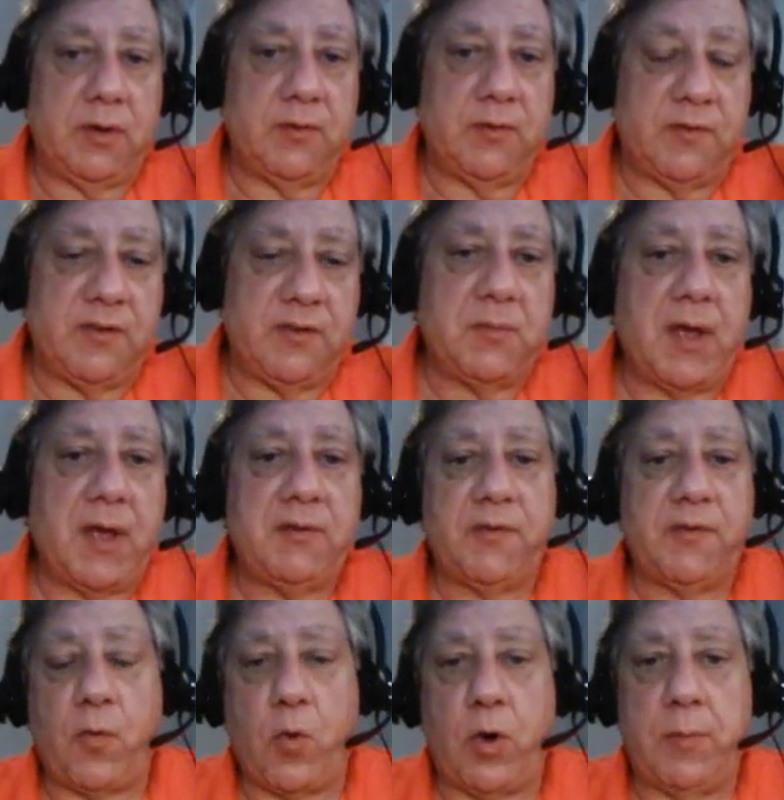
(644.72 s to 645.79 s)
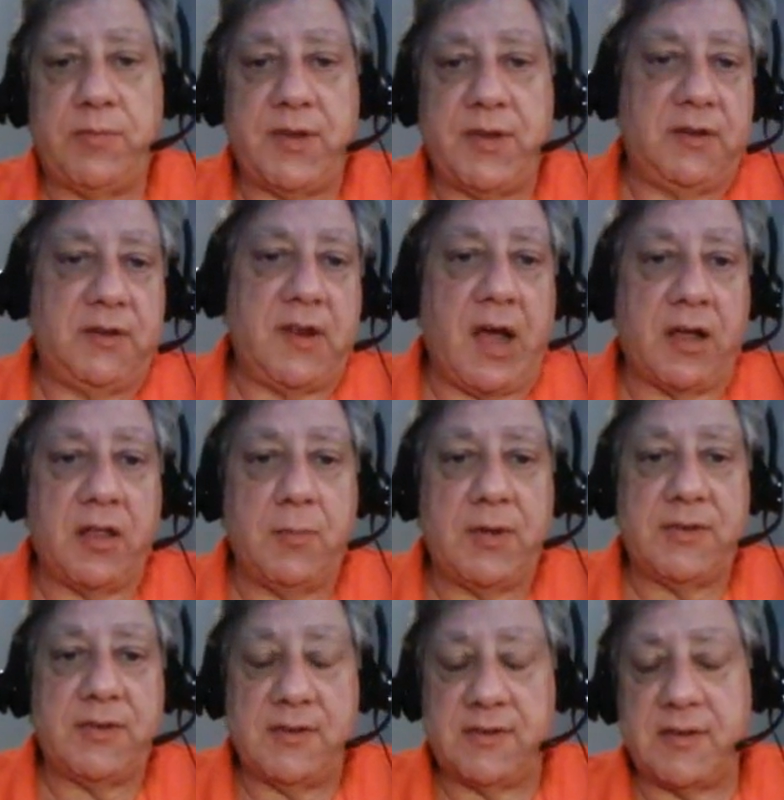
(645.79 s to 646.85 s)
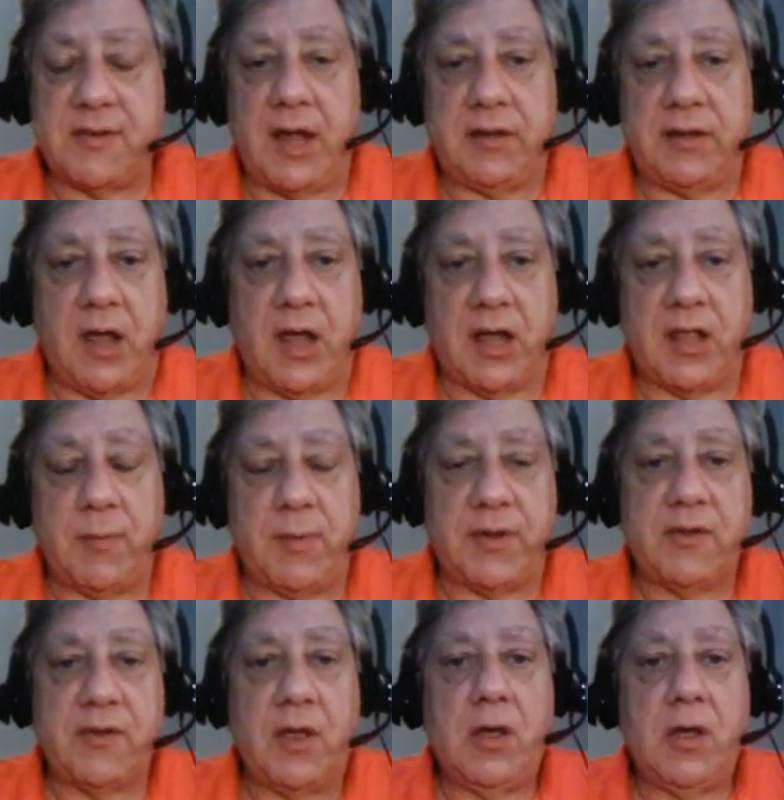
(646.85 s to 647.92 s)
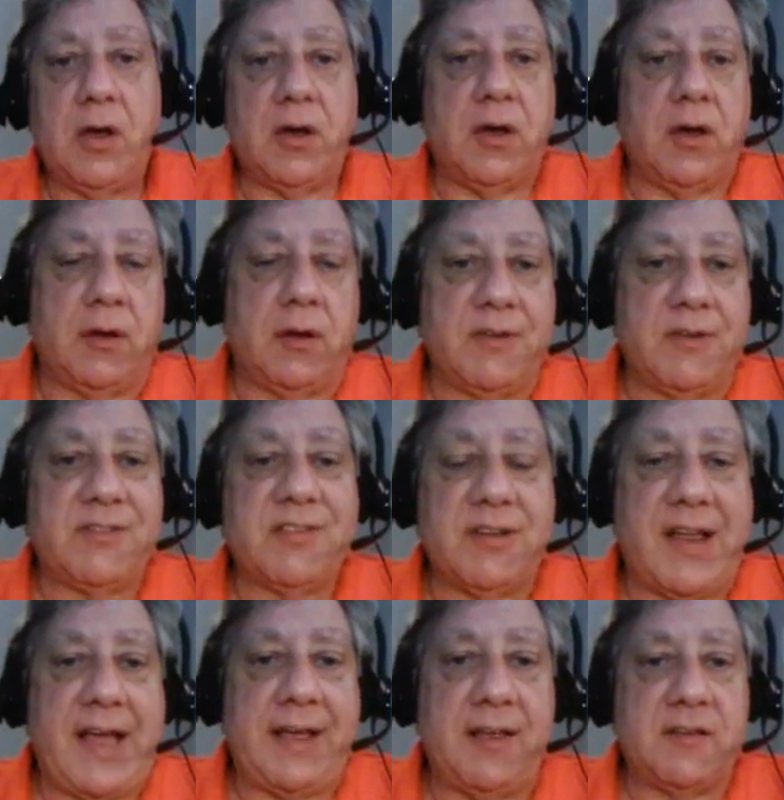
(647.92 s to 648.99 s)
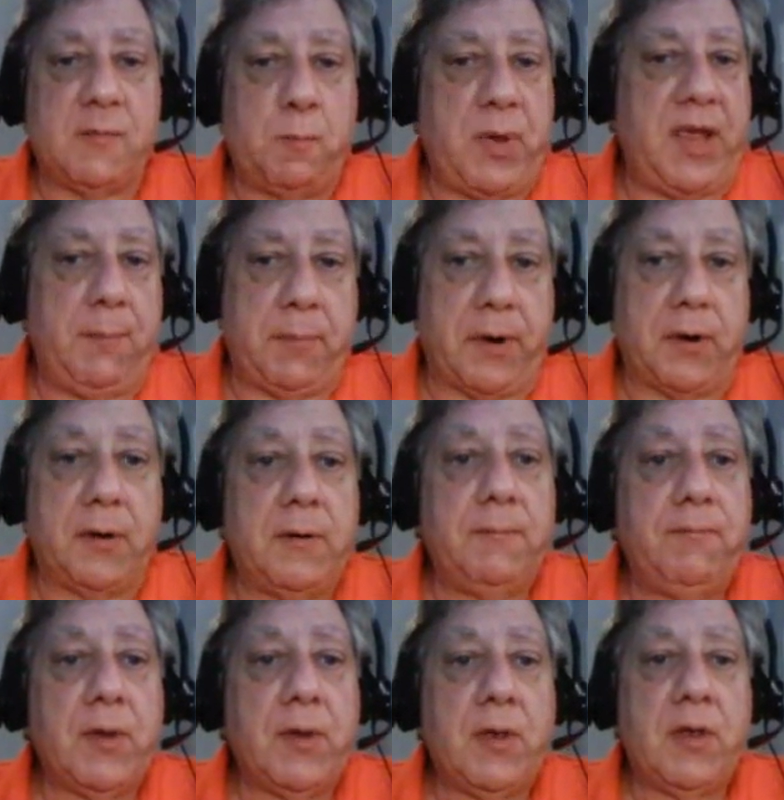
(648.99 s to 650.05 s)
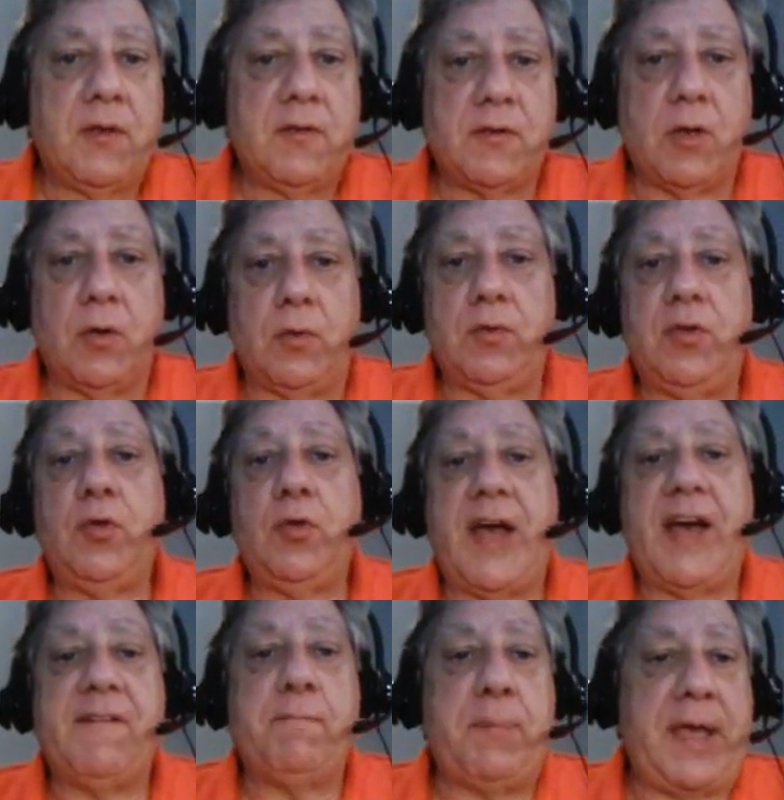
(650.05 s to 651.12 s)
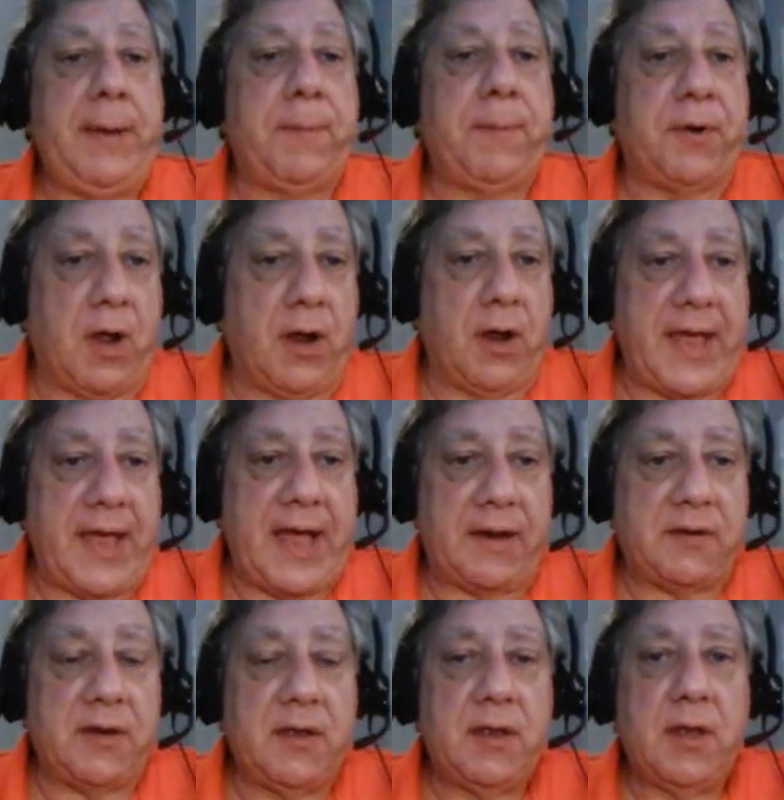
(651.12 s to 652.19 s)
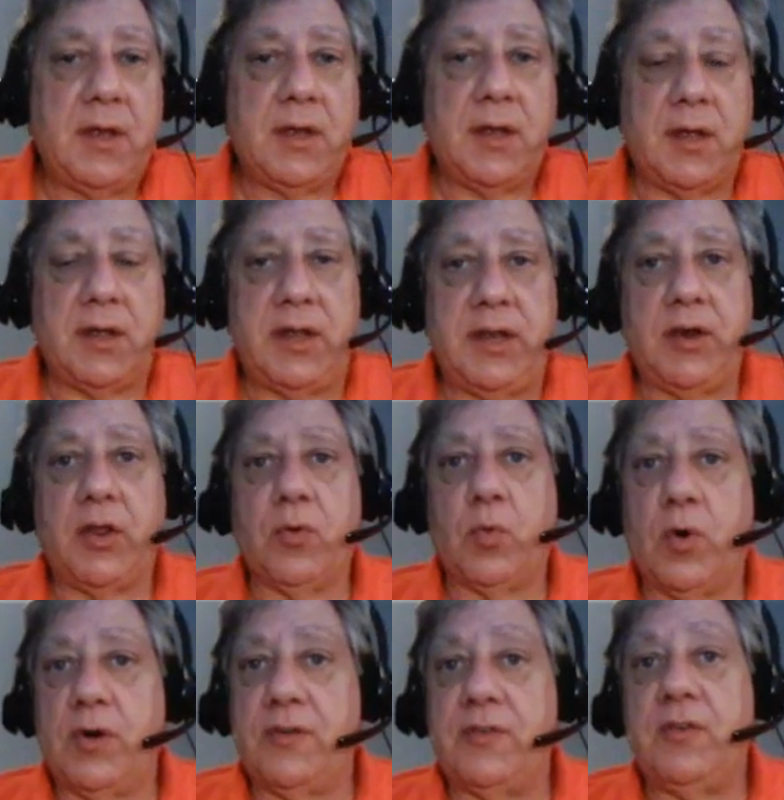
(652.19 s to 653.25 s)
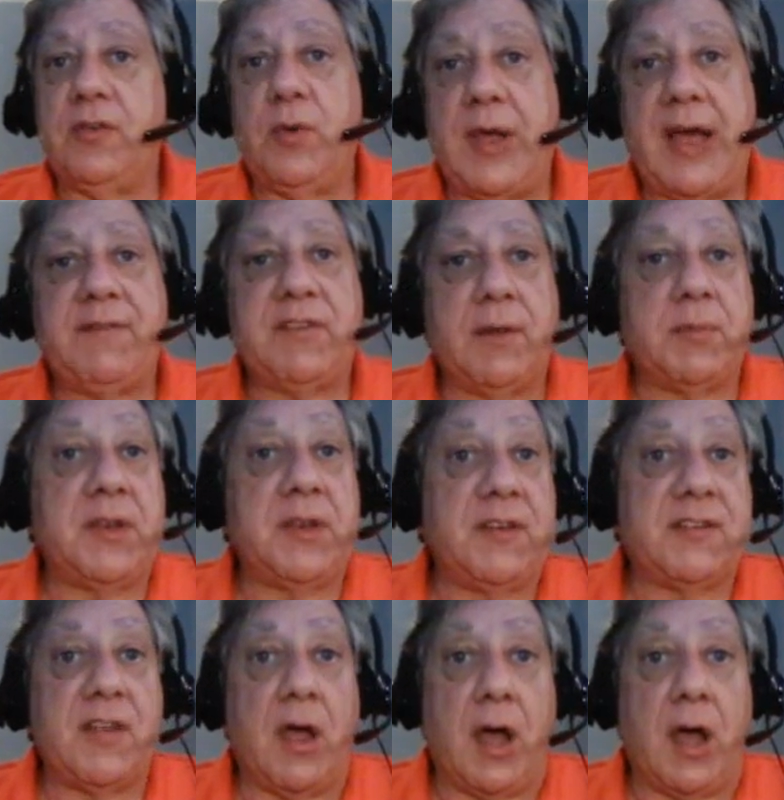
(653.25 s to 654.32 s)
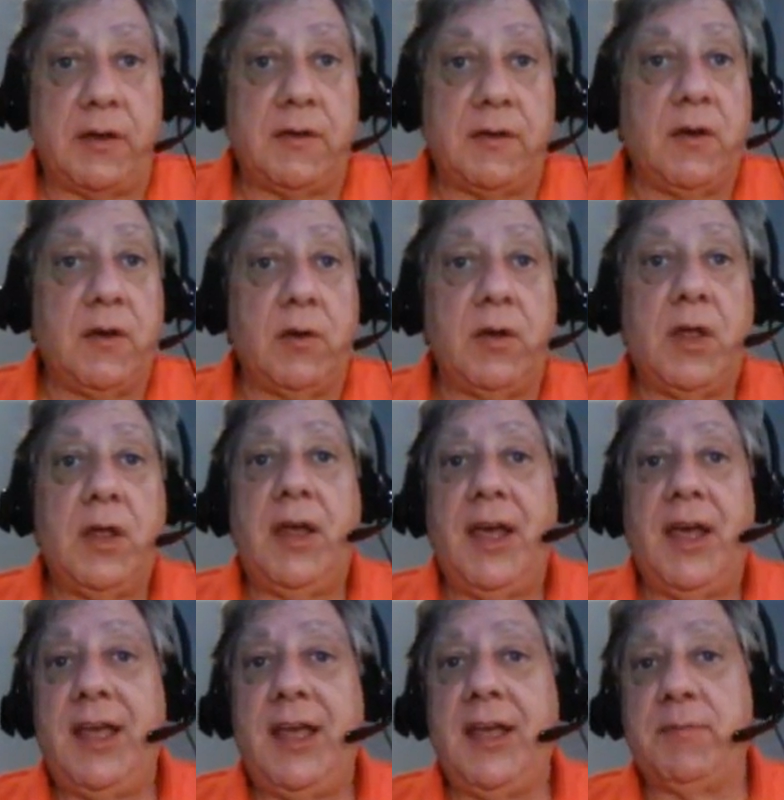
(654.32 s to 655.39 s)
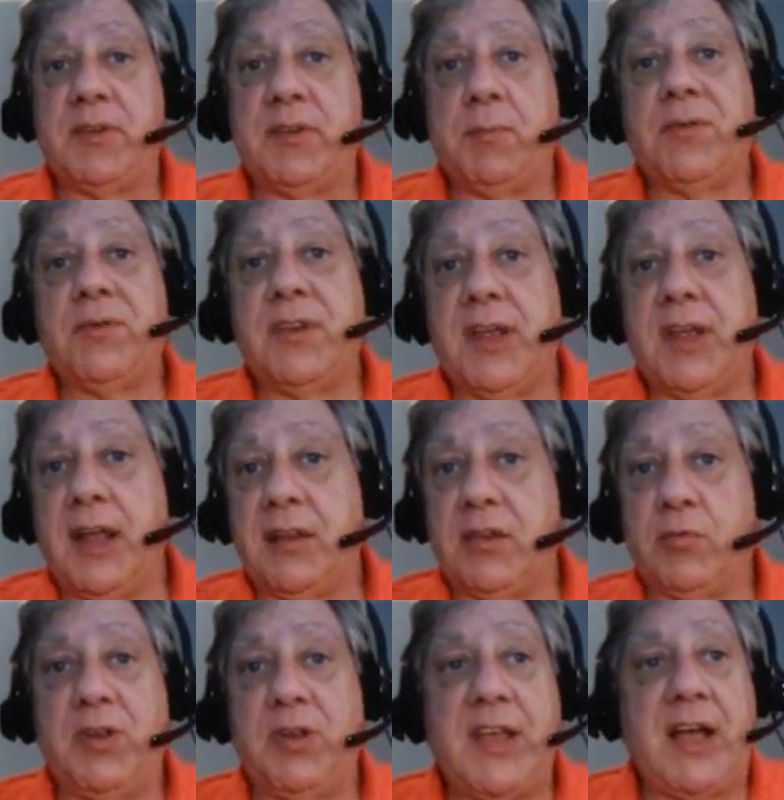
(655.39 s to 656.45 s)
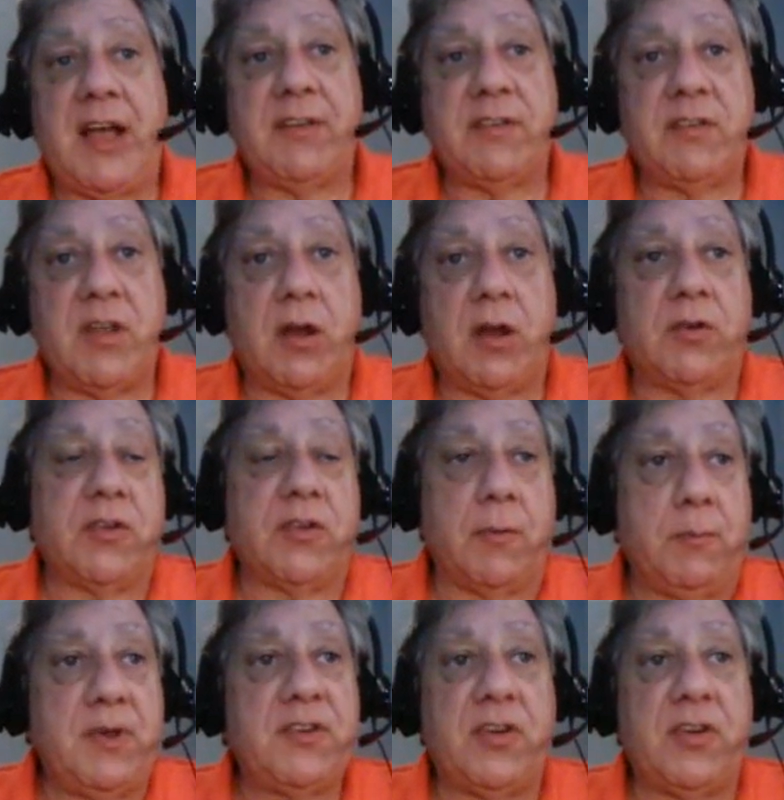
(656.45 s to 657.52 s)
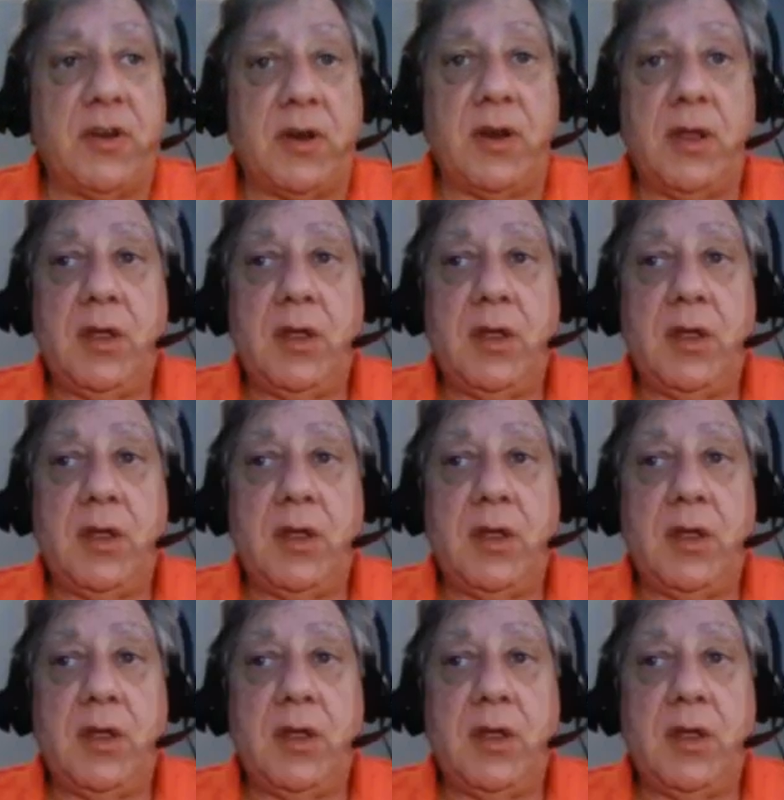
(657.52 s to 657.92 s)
sometimes forms and documents and signed documents, the slang is paper. So do you have paper on that? In other words, do you have something signed? You know, hey, I'm supposed to get $3,000 commission.